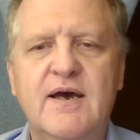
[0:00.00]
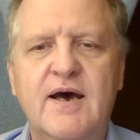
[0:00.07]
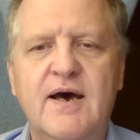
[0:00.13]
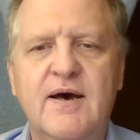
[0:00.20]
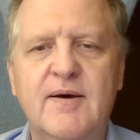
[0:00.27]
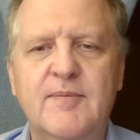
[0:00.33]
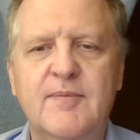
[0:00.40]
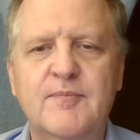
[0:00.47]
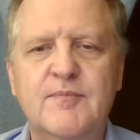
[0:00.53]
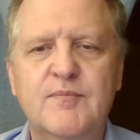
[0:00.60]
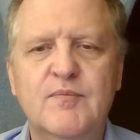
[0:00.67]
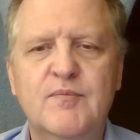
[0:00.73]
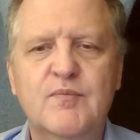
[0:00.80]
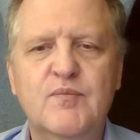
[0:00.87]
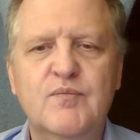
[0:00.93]
um,
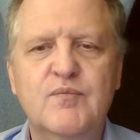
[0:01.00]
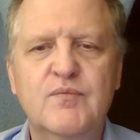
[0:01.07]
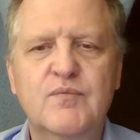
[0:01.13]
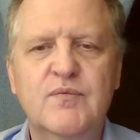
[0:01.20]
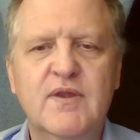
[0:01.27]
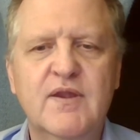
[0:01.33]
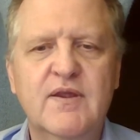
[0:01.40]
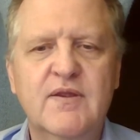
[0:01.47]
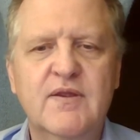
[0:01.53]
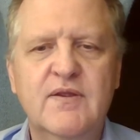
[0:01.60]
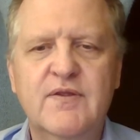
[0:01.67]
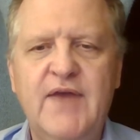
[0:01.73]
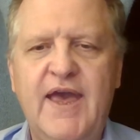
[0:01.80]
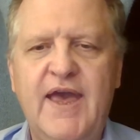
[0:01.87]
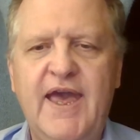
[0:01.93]

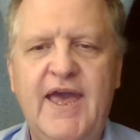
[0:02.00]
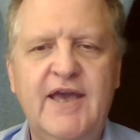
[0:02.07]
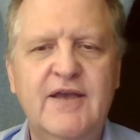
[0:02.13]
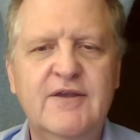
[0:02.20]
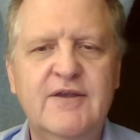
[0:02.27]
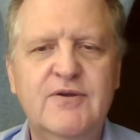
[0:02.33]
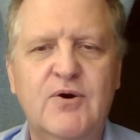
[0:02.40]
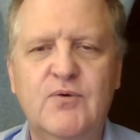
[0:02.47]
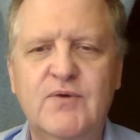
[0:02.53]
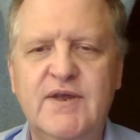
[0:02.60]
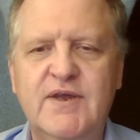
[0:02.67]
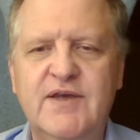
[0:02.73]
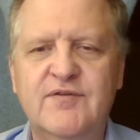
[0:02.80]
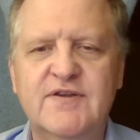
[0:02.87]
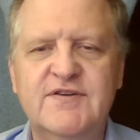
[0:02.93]
they don't
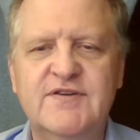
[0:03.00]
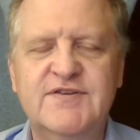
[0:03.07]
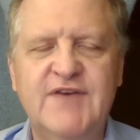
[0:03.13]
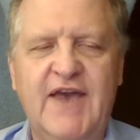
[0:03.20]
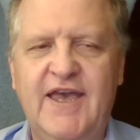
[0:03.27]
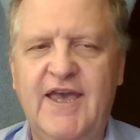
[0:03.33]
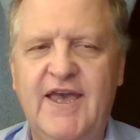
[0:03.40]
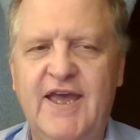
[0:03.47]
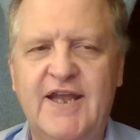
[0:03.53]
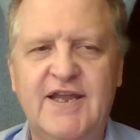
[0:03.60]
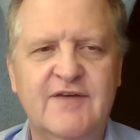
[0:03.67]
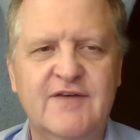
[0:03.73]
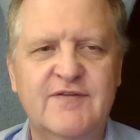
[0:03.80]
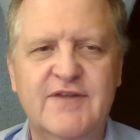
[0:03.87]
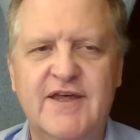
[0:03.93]
even say
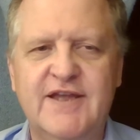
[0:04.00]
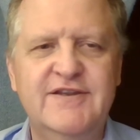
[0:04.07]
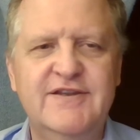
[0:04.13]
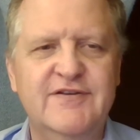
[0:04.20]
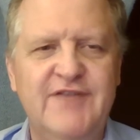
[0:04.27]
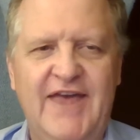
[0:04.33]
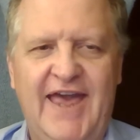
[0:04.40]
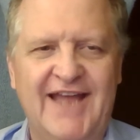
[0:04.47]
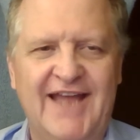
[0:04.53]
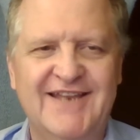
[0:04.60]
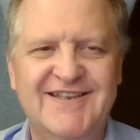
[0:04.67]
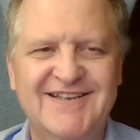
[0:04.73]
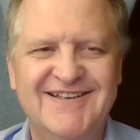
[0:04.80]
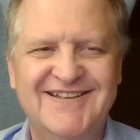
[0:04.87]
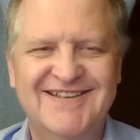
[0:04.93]
any of the end of that.
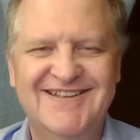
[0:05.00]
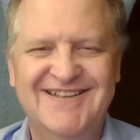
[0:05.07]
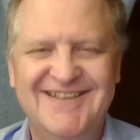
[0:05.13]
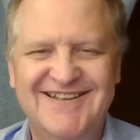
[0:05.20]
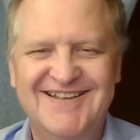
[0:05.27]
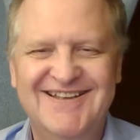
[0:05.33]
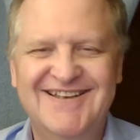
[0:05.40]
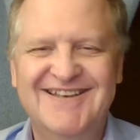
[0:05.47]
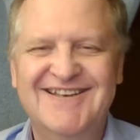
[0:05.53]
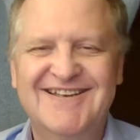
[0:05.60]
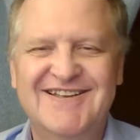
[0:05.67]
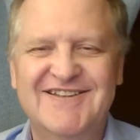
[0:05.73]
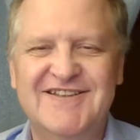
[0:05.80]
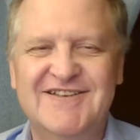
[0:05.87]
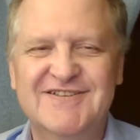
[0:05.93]

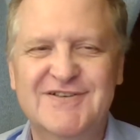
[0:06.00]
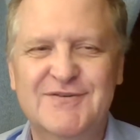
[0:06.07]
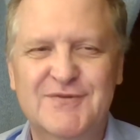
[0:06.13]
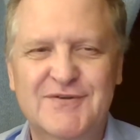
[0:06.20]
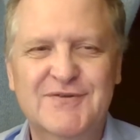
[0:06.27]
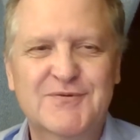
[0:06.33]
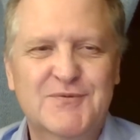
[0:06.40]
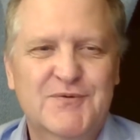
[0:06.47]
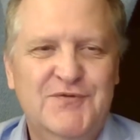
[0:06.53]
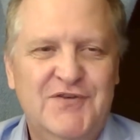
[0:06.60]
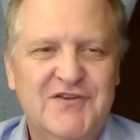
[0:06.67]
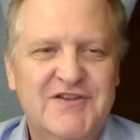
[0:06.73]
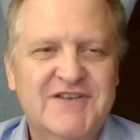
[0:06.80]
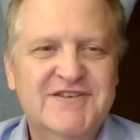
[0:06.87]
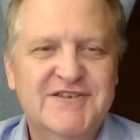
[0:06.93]
This, if
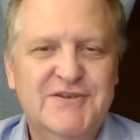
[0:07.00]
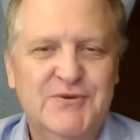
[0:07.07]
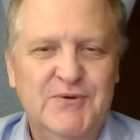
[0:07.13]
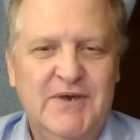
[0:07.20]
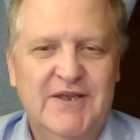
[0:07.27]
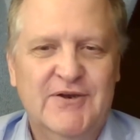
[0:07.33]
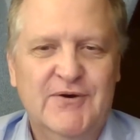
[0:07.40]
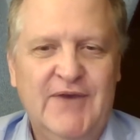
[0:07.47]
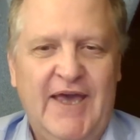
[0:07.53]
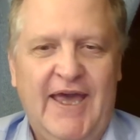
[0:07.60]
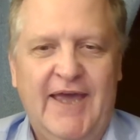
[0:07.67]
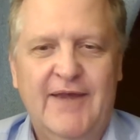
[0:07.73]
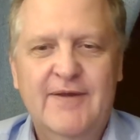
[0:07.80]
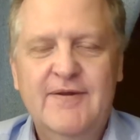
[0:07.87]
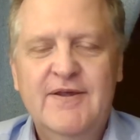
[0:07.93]
you listen to it,
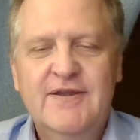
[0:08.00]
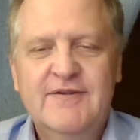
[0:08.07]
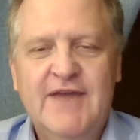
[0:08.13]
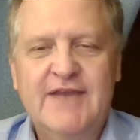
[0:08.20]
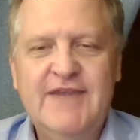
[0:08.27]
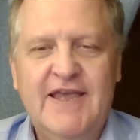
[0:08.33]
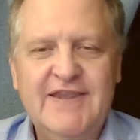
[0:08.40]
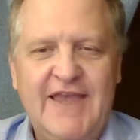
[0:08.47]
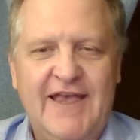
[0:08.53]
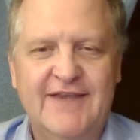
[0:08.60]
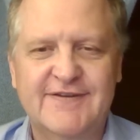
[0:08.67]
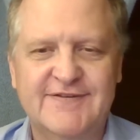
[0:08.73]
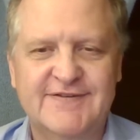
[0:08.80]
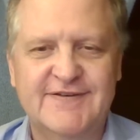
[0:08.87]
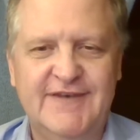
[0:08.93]
okay, they take
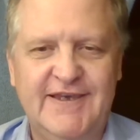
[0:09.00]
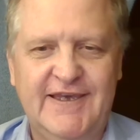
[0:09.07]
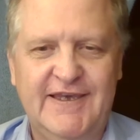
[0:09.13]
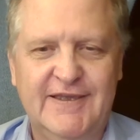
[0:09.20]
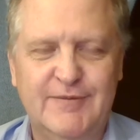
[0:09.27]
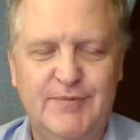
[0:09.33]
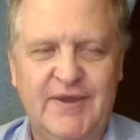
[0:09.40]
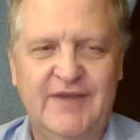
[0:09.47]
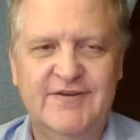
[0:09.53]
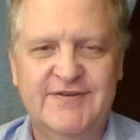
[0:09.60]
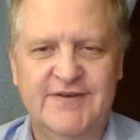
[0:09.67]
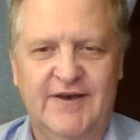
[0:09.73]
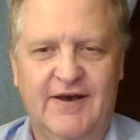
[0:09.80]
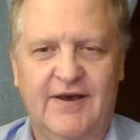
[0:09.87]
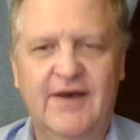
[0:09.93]
that Z in
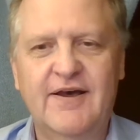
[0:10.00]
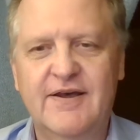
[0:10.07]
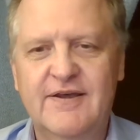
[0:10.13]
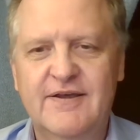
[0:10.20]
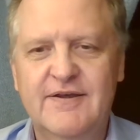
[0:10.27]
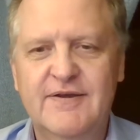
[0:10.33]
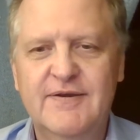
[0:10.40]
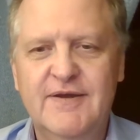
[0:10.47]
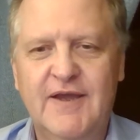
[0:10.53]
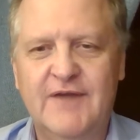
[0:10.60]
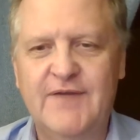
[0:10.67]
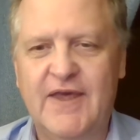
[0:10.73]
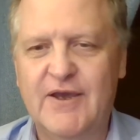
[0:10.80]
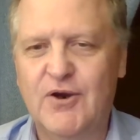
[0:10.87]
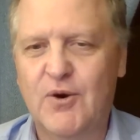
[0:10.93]
pizza
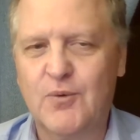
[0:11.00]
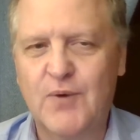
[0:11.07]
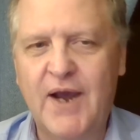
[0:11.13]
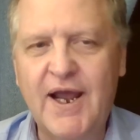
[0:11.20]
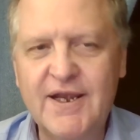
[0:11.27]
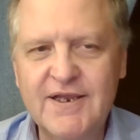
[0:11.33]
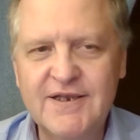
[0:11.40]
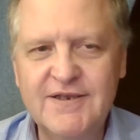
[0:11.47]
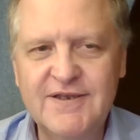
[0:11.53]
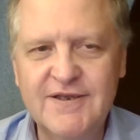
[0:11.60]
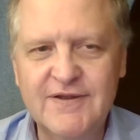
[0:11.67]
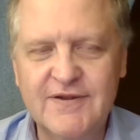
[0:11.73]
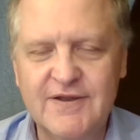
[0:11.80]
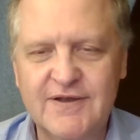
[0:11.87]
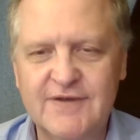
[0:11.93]
and they go right
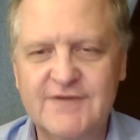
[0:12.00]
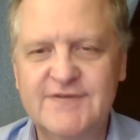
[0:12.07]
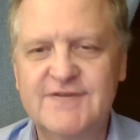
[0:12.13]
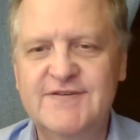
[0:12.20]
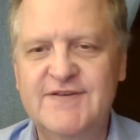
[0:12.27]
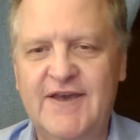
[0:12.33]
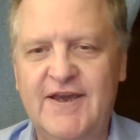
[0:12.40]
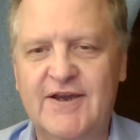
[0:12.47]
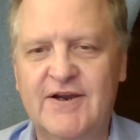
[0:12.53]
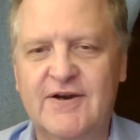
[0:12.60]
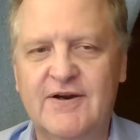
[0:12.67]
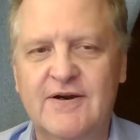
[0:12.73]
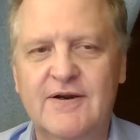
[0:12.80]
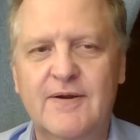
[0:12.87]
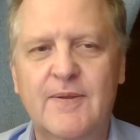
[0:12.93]
into the
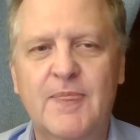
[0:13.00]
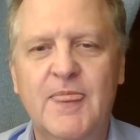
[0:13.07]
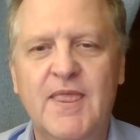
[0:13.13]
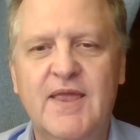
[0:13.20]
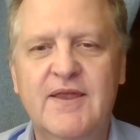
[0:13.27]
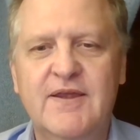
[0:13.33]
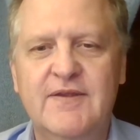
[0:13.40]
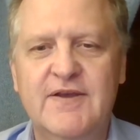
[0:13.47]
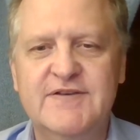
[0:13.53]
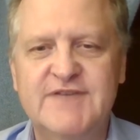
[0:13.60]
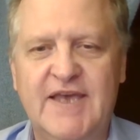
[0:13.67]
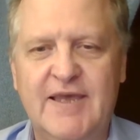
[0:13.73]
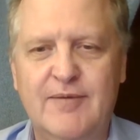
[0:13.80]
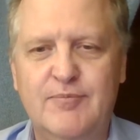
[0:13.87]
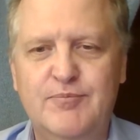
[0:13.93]
ser. They
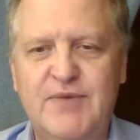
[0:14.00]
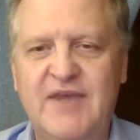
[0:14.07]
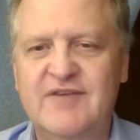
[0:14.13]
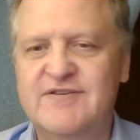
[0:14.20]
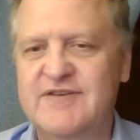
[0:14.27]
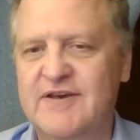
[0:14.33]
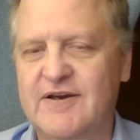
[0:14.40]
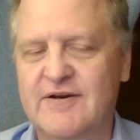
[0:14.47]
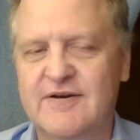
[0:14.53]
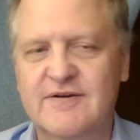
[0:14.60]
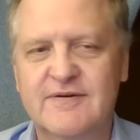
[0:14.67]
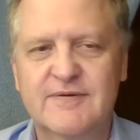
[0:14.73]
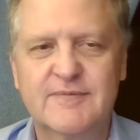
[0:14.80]
say pizza.